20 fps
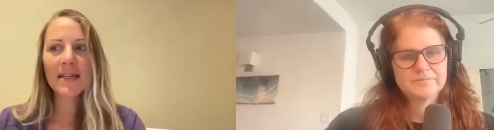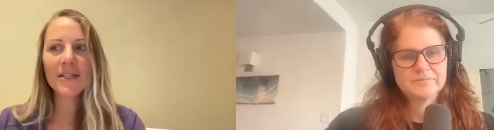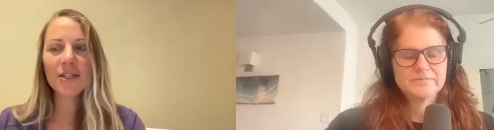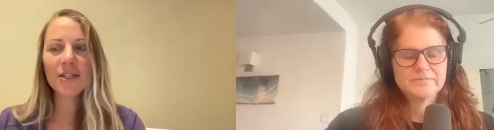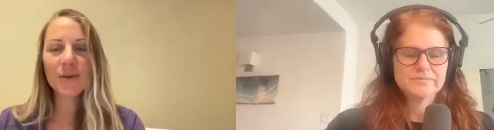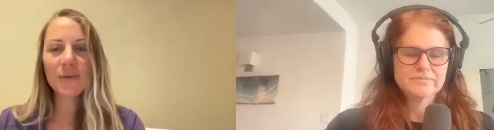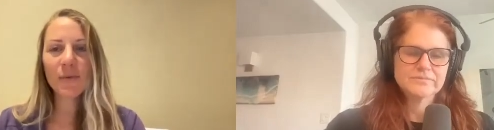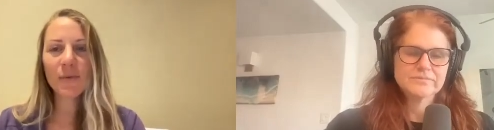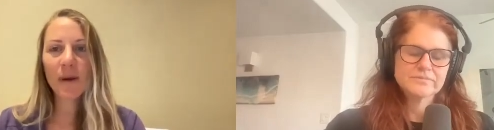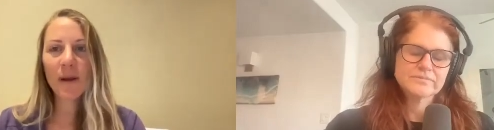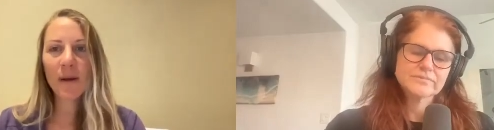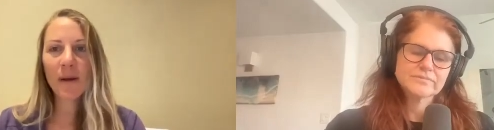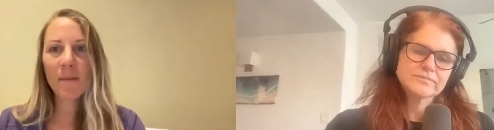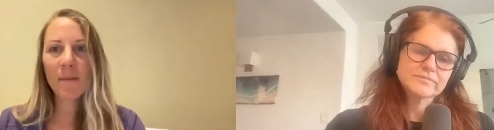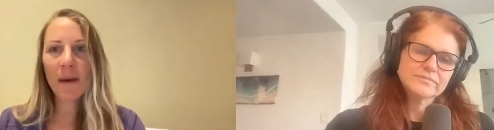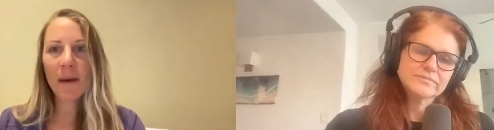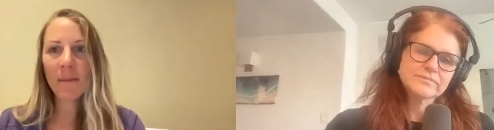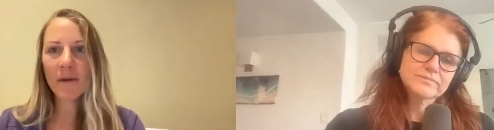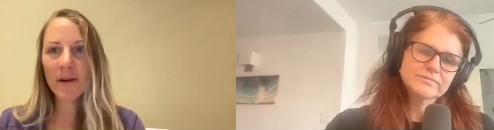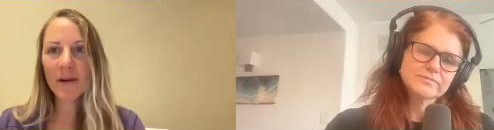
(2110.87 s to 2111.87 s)
Speaker 1: to
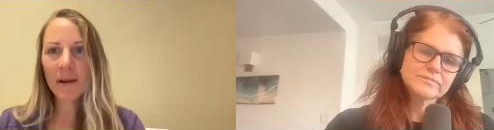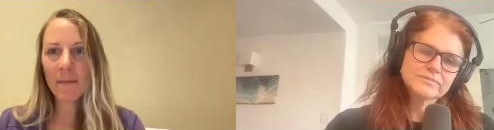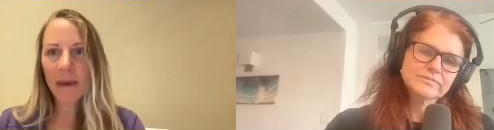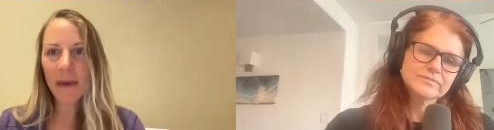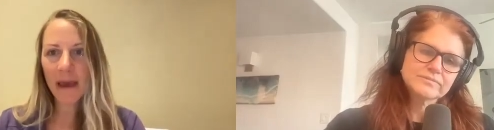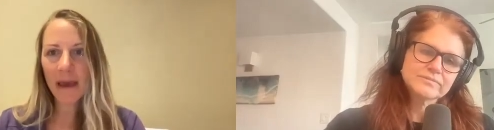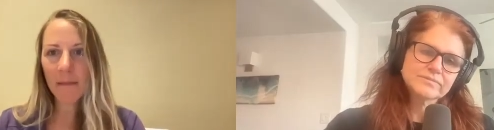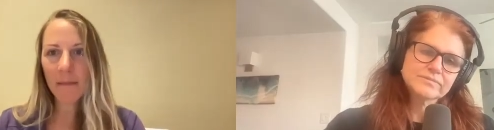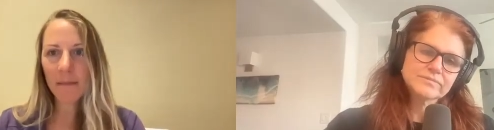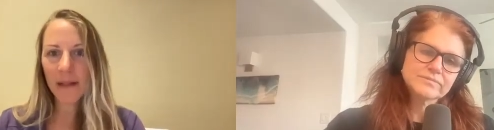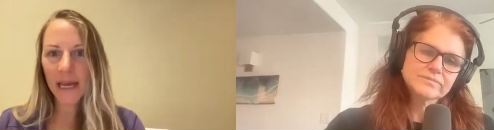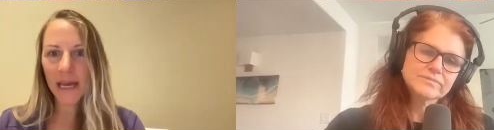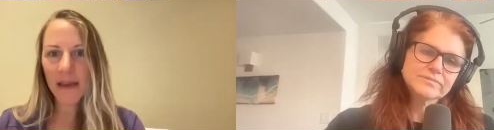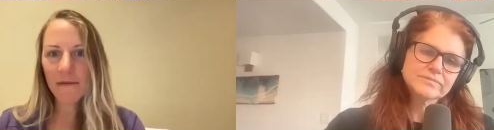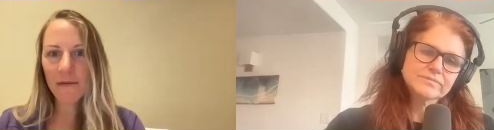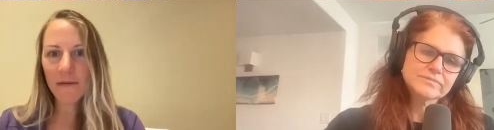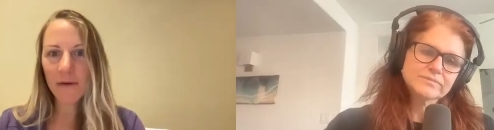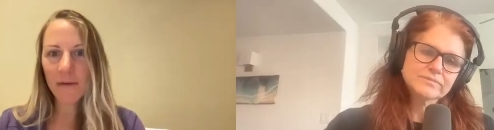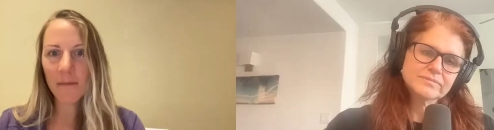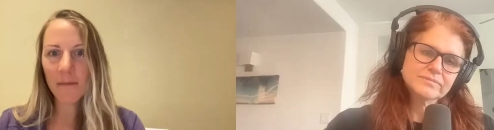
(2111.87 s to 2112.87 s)
remember to make it
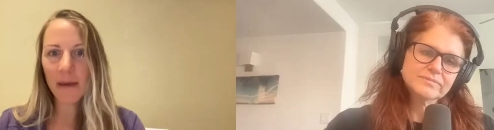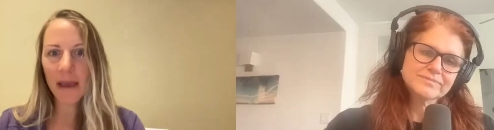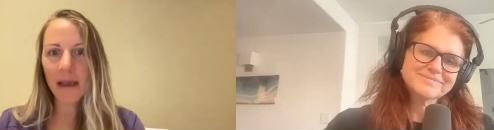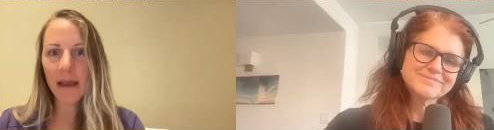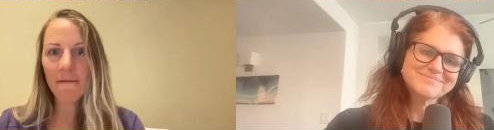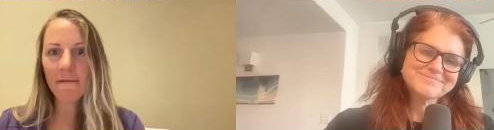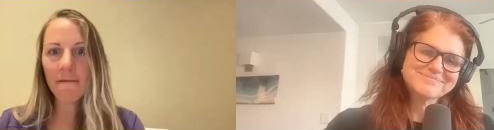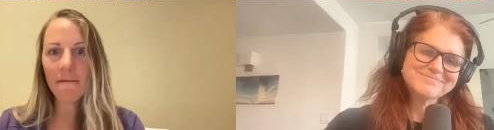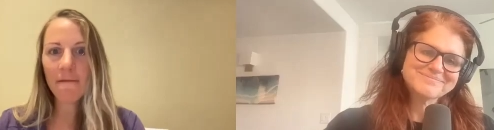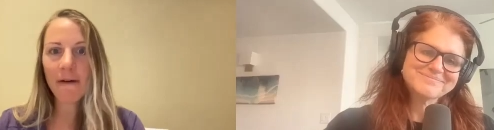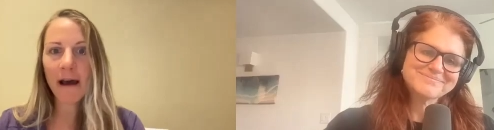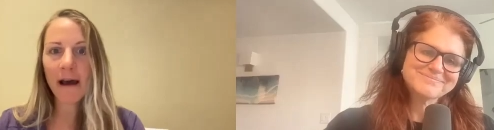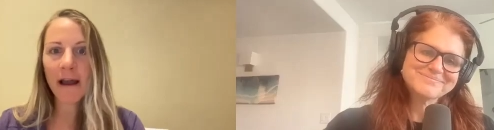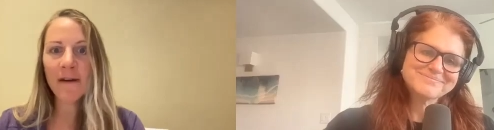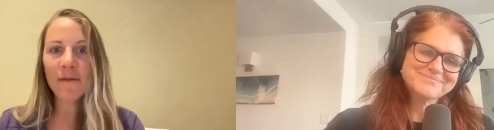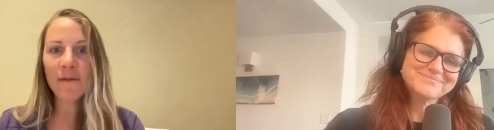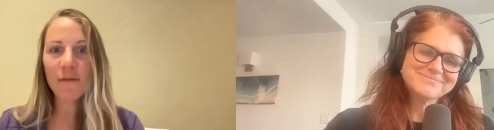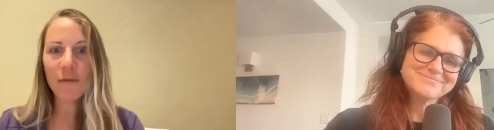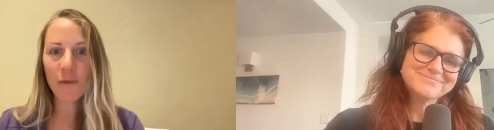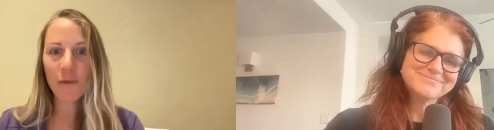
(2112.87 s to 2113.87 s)
playful, make it
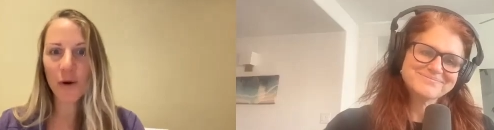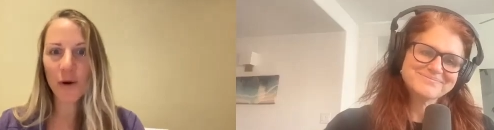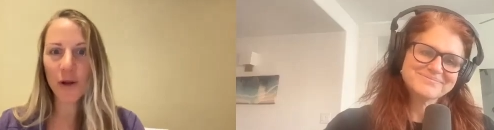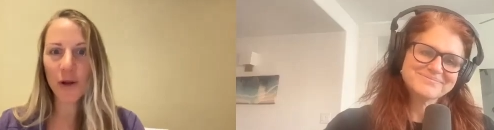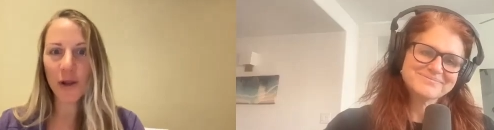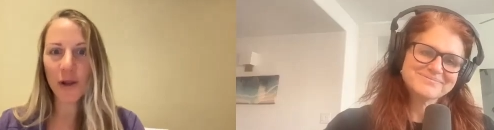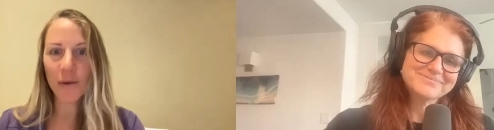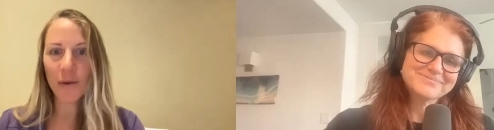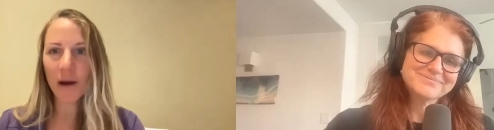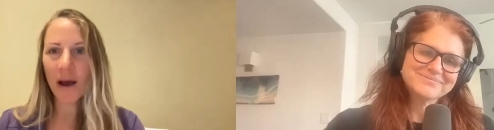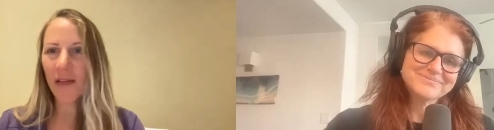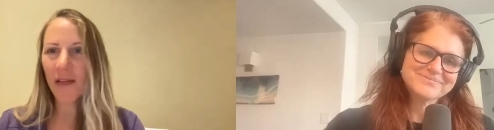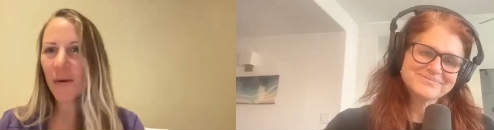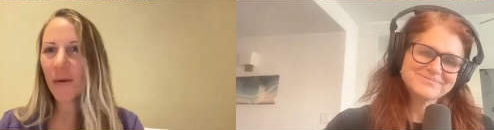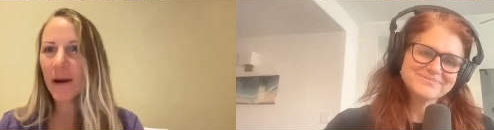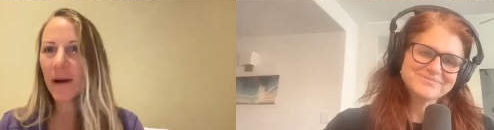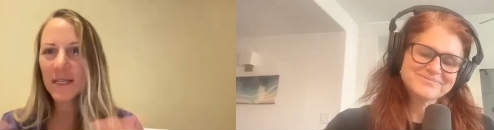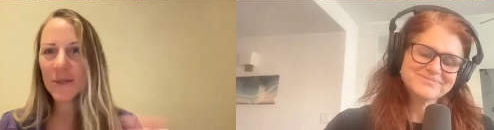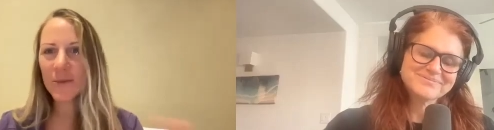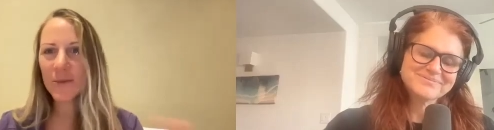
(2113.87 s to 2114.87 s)
fun for you.
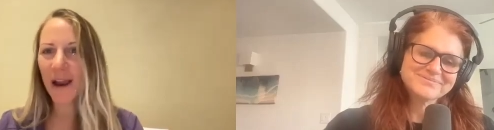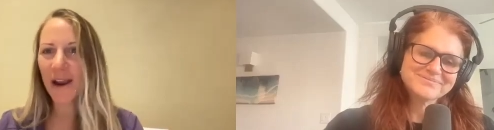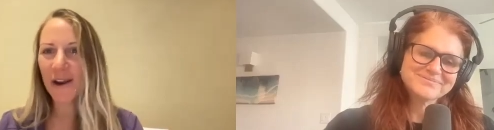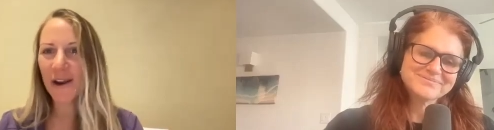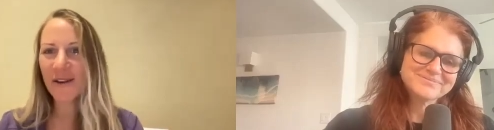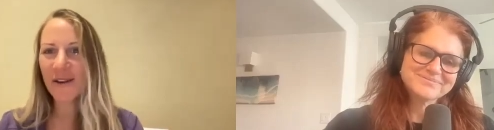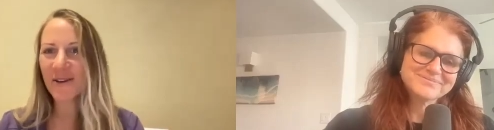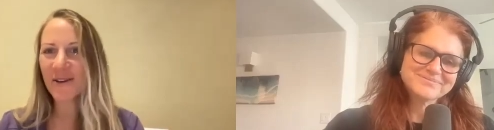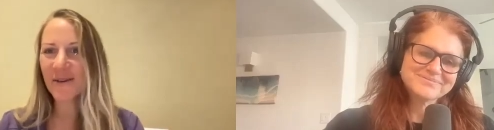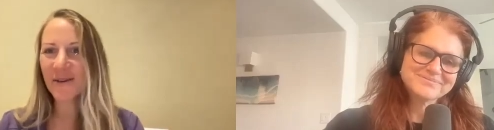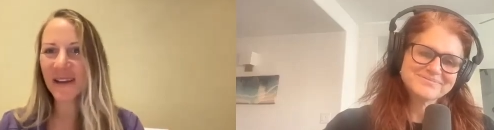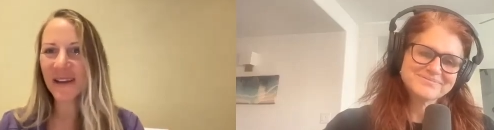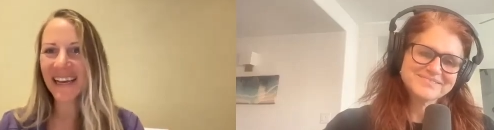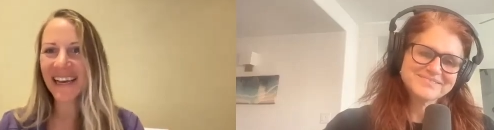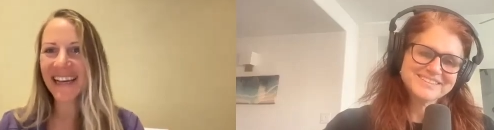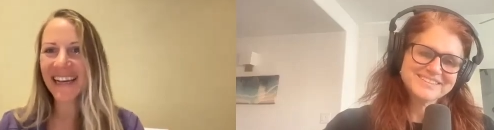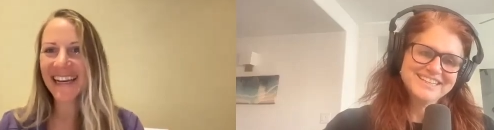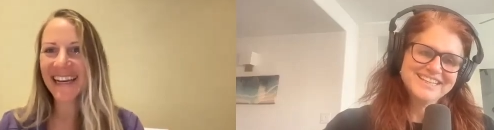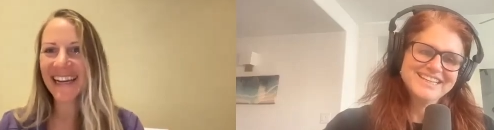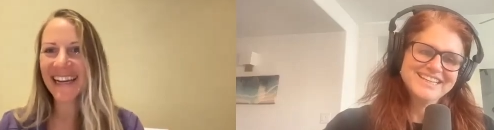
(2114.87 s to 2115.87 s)
Otherwise, why are you doing
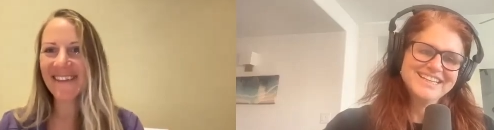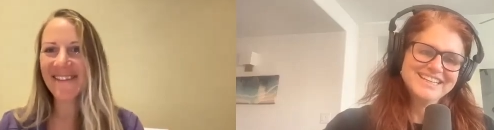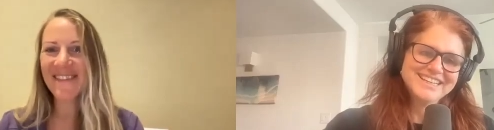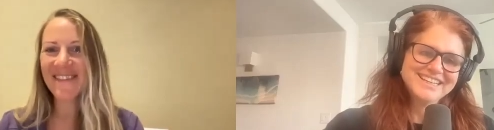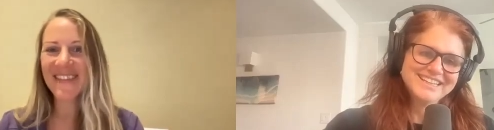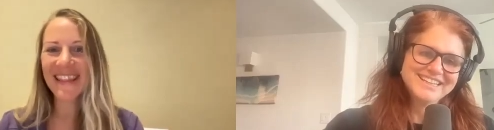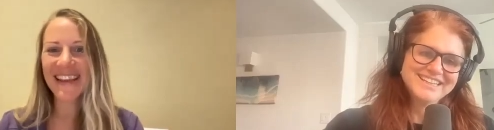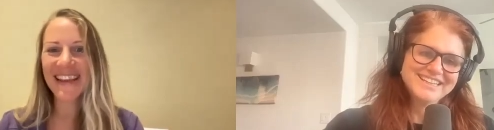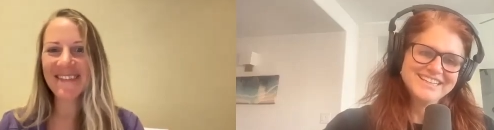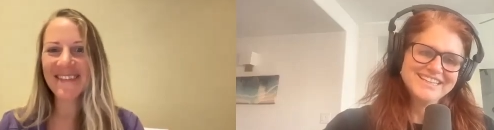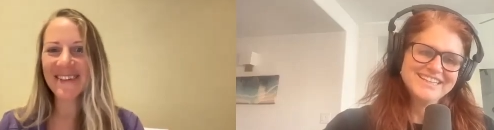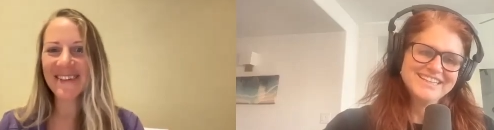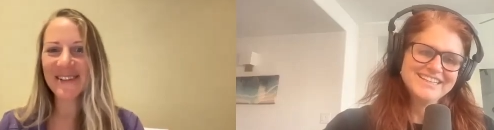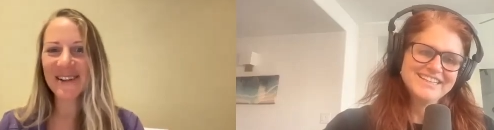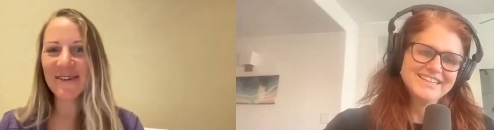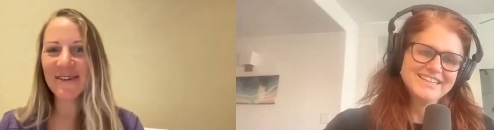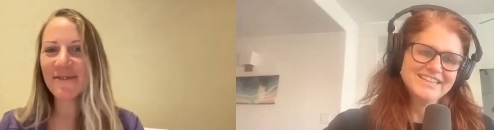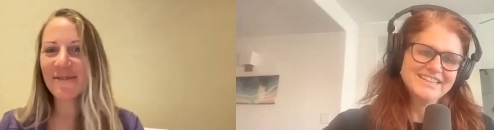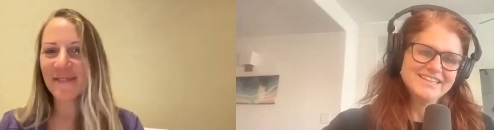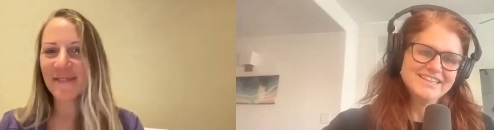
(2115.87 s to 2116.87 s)
it? If if there's
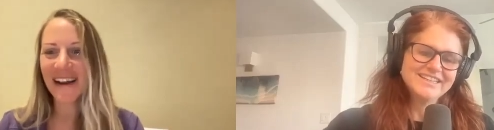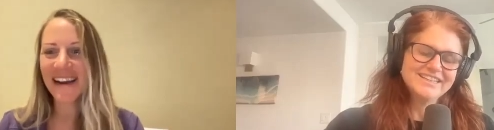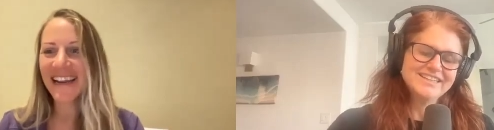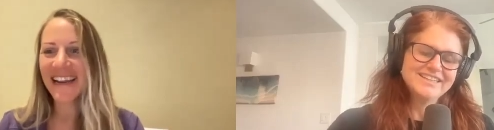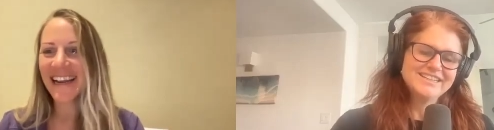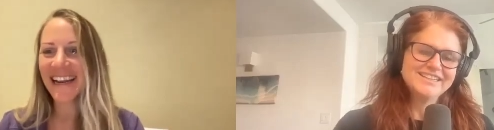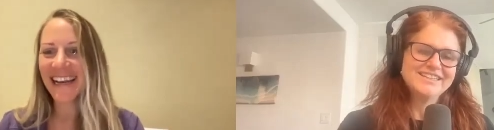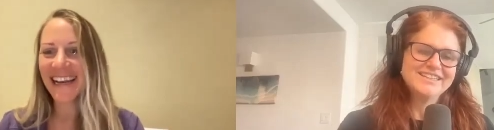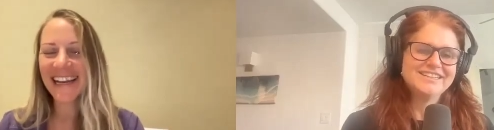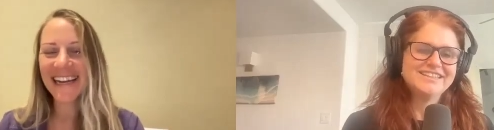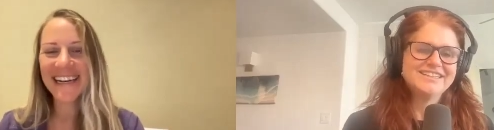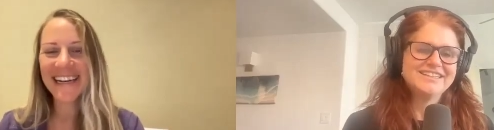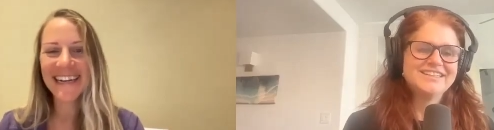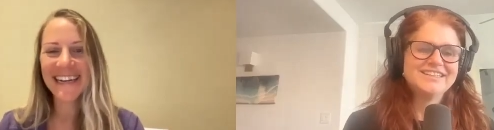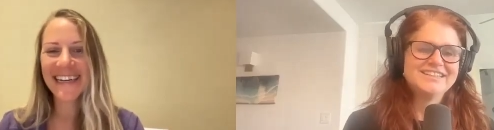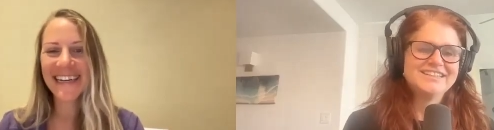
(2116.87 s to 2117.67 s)
no fun in it,